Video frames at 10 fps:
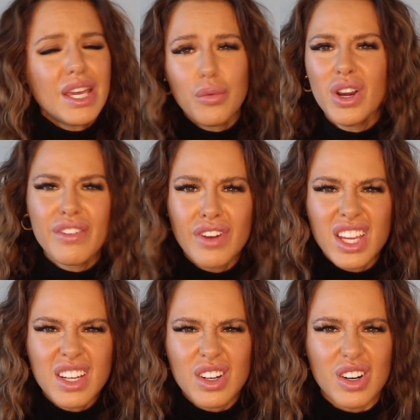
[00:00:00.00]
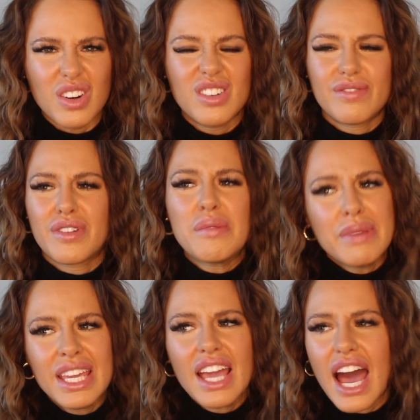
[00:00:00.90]
work for you. For
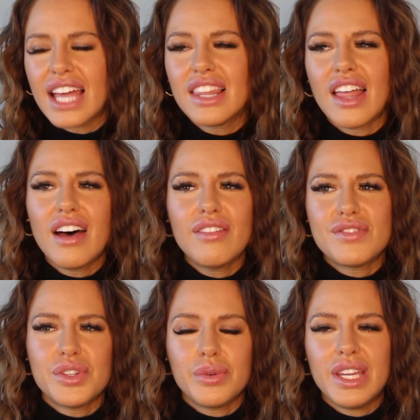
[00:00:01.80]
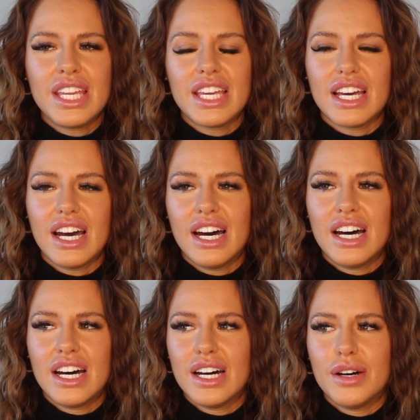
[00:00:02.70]
me, I love doing,
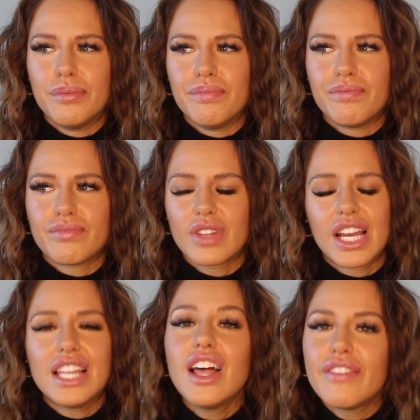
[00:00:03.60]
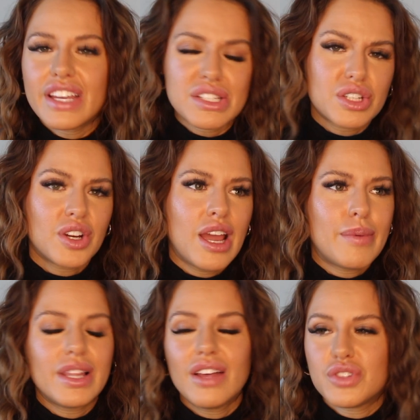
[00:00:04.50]
I love Instagram,
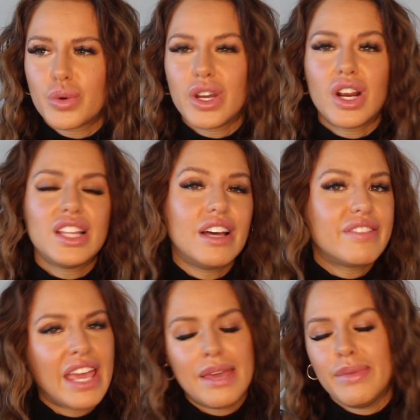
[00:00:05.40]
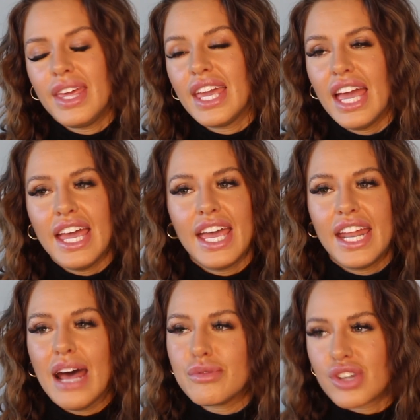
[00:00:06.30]
I love Twitter, I love gaming,
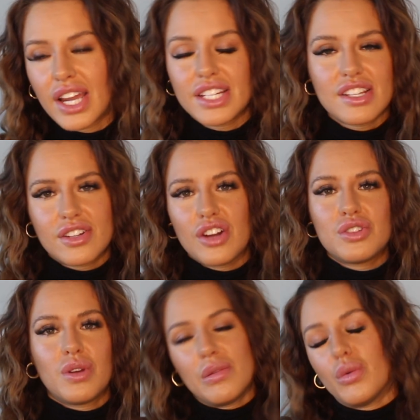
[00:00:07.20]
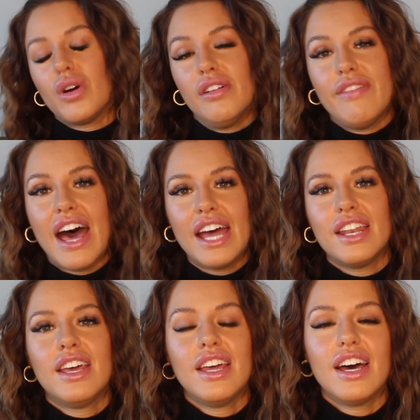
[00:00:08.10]
and I'm trying to start doing more of
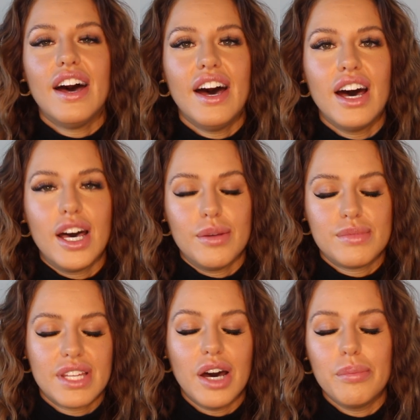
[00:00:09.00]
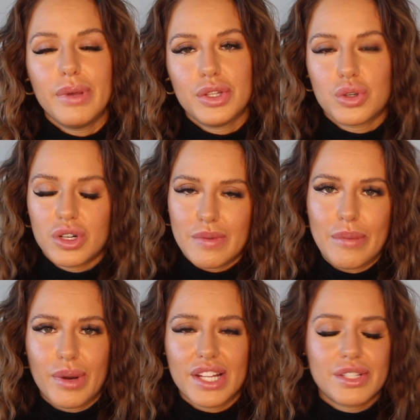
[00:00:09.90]
that to help build towards my
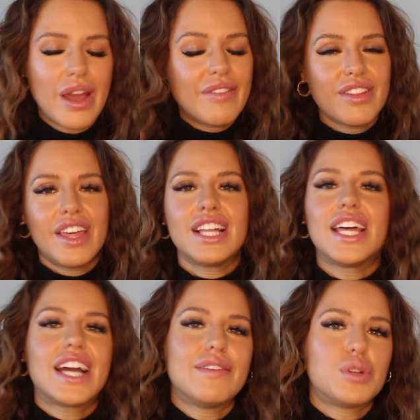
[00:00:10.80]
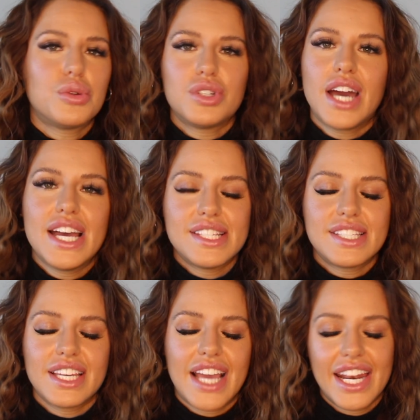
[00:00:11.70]
brand. So everything, like I've told you
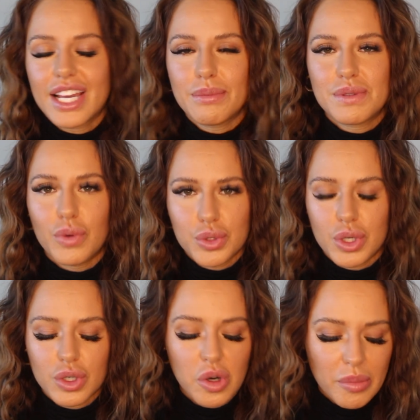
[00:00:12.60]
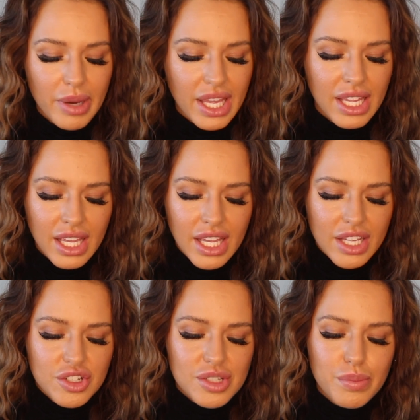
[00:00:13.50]
guys, it kind of comes full circle, but
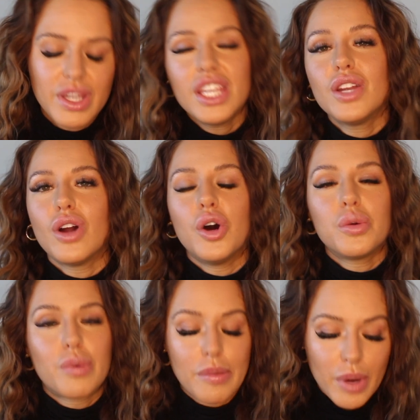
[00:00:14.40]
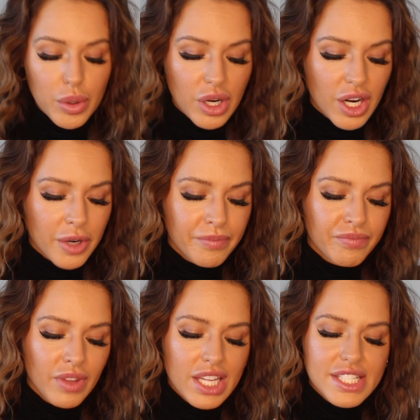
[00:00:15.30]
just being your own promoter,
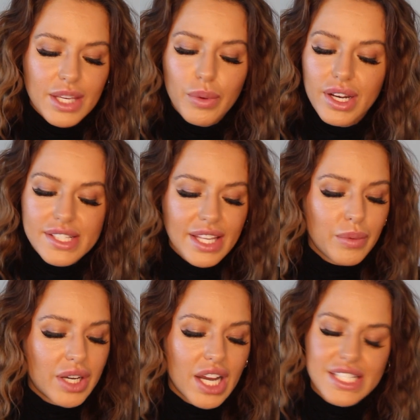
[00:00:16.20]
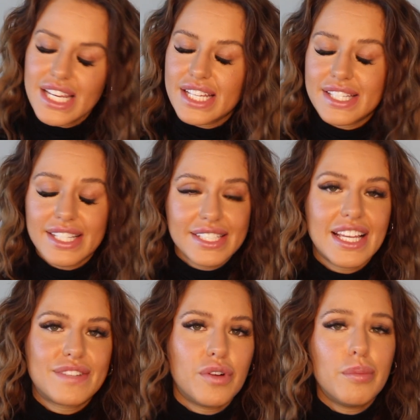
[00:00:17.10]
seeing what content is
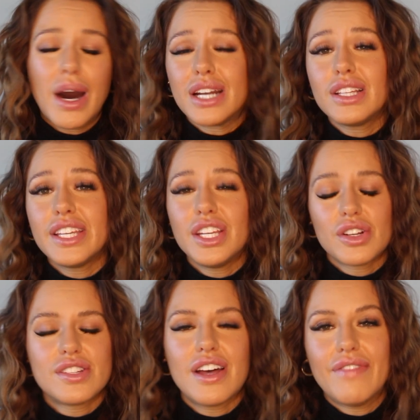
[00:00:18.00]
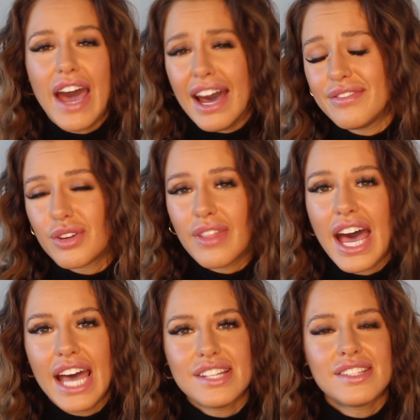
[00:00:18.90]
successful, modeling your stuff after
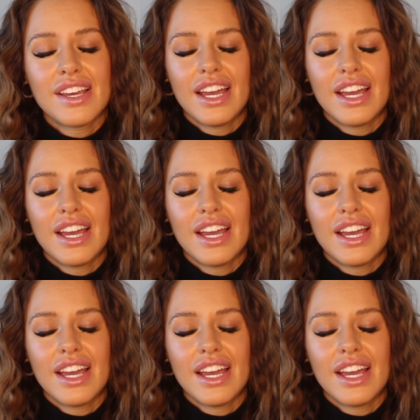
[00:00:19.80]
that.